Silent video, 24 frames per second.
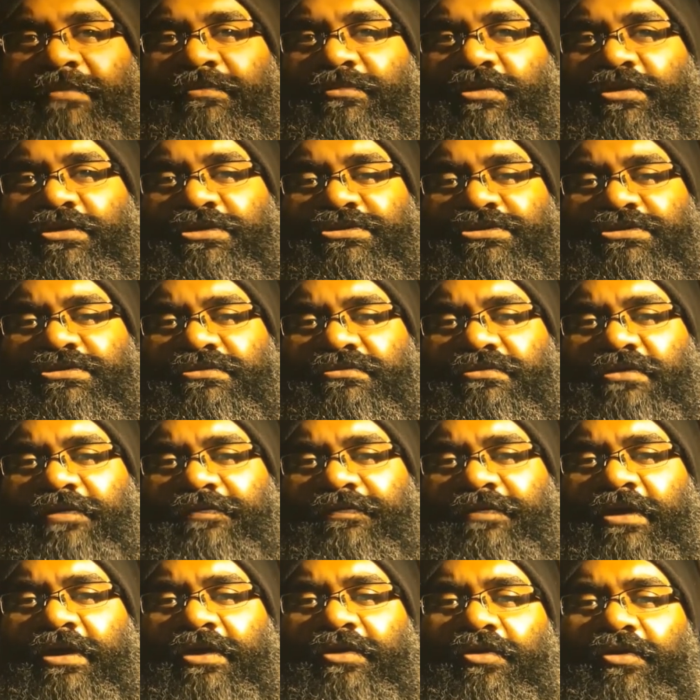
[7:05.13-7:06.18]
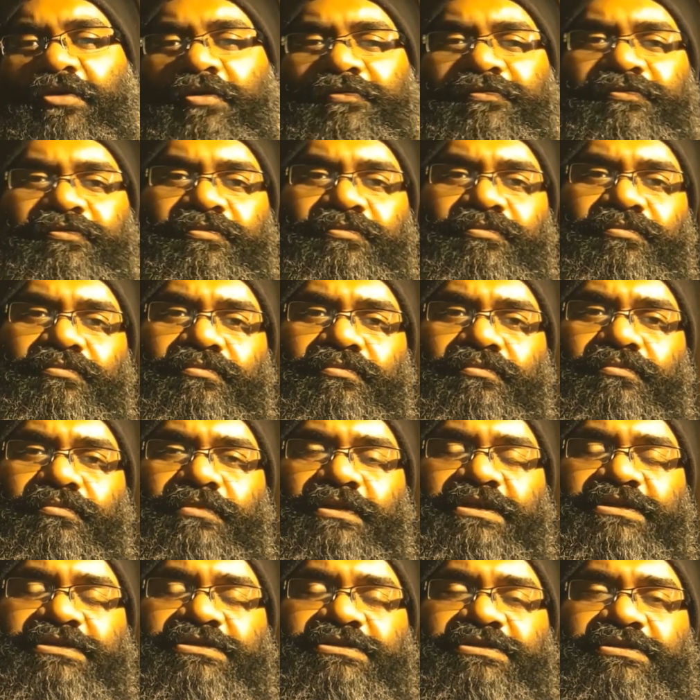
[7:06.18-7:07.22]
not aware of,
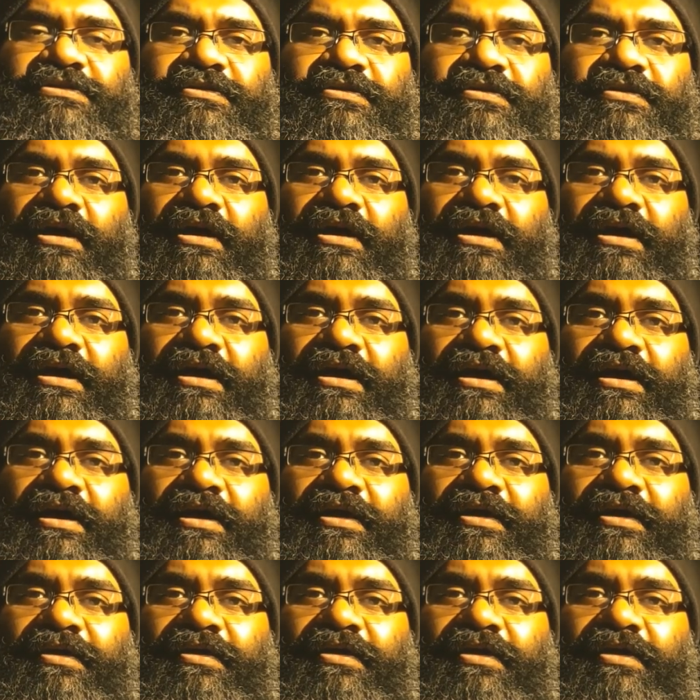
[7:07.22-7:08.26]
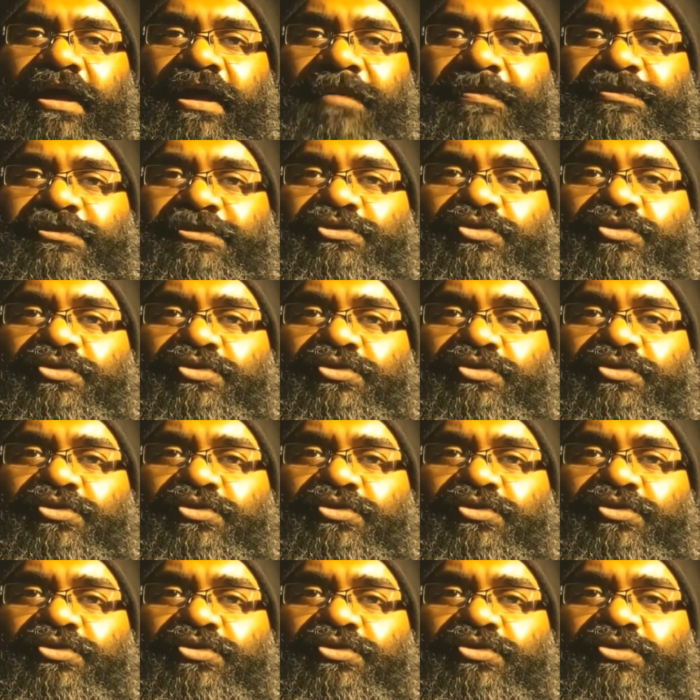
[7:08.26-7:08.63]
but I happen to